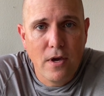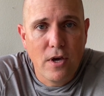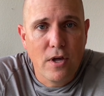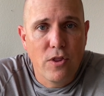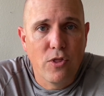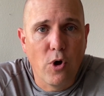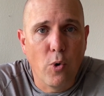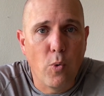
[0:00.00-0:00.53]

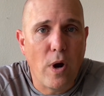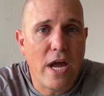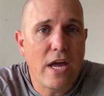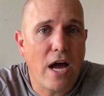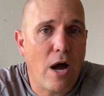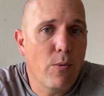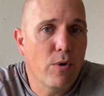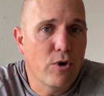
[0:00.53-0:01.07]
The way I
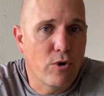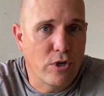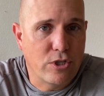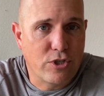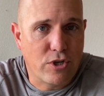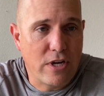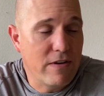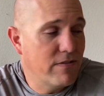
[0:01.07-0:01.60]
would
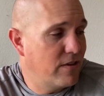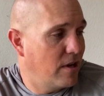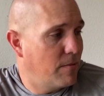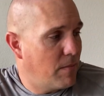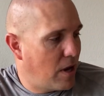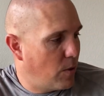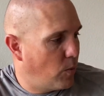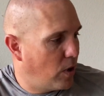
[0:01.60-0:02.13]
retrieve them
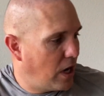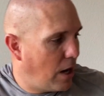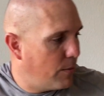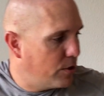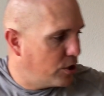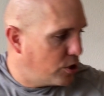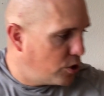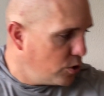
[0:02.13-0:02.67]
and what I
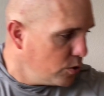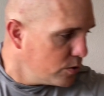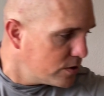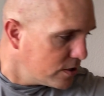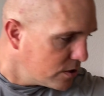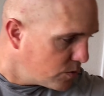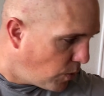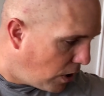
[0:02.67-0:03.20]
would use
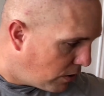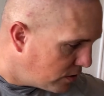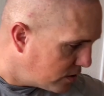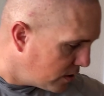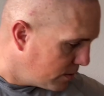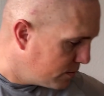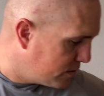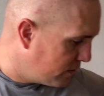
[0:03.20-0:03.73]
as well in
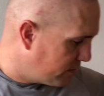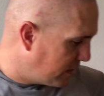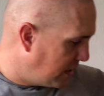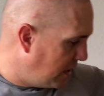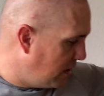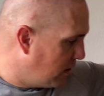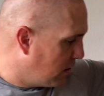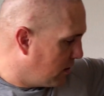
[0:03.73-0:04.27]
terms of
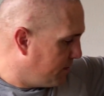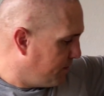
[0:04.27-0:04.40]
gear,